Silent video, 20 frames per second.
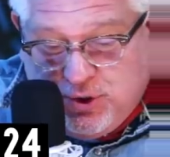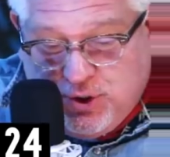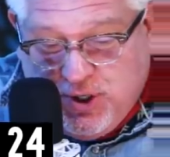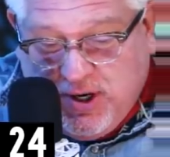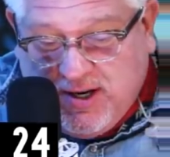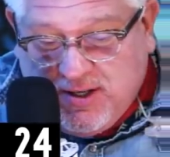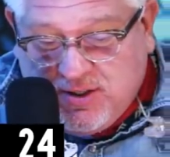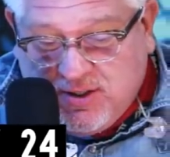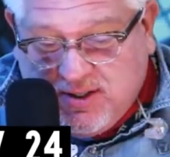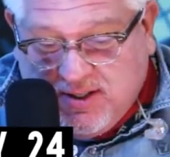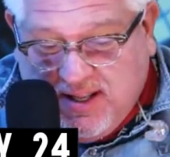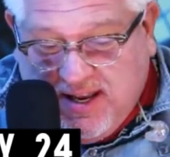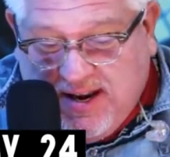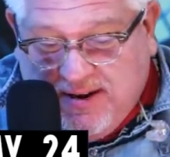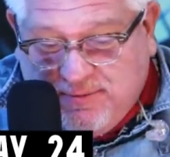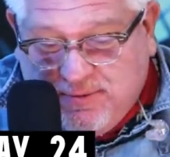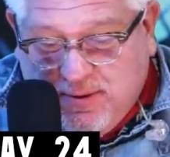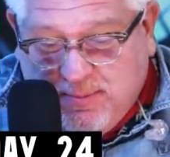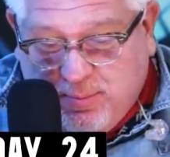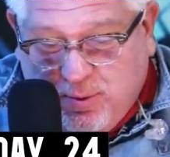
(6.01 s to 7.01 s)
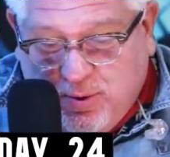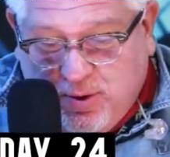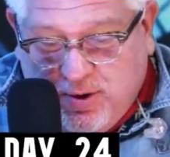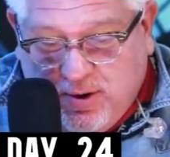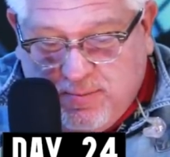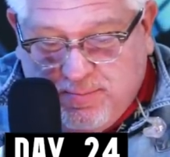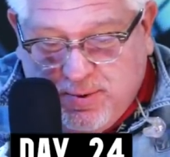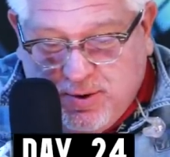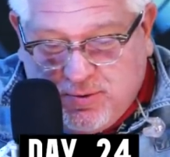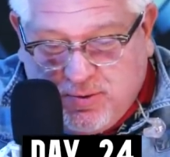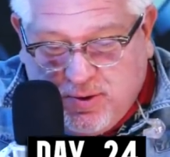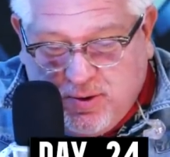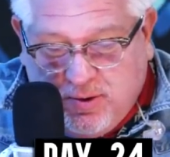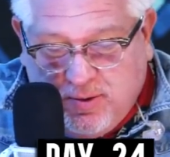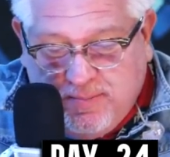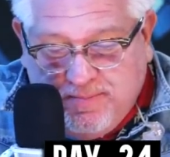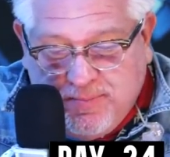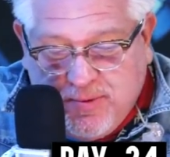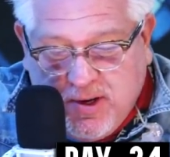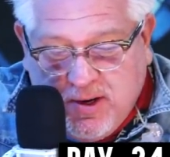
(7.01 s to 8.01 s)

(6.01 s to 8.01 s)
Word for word: just left the Border Patrol,